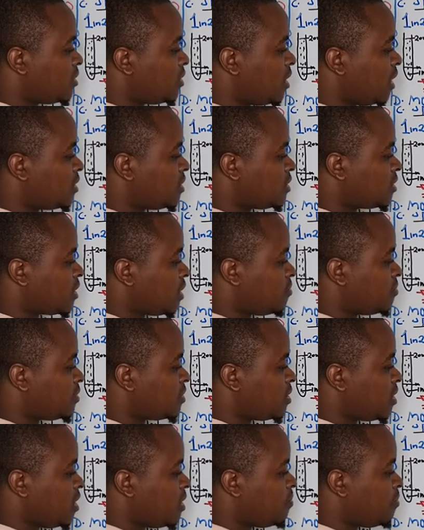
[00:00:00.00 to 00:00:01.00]
That is times
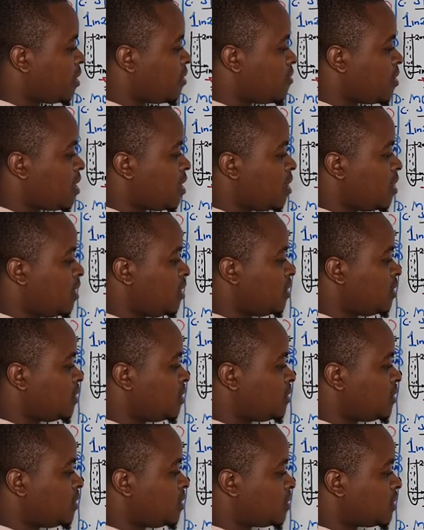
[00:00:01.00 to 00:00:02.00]
10 power
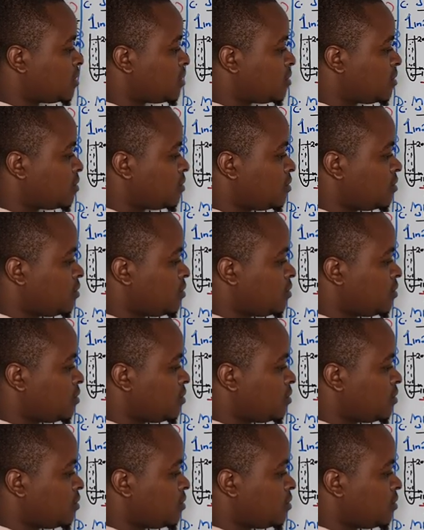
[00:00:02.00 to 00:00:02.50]
6.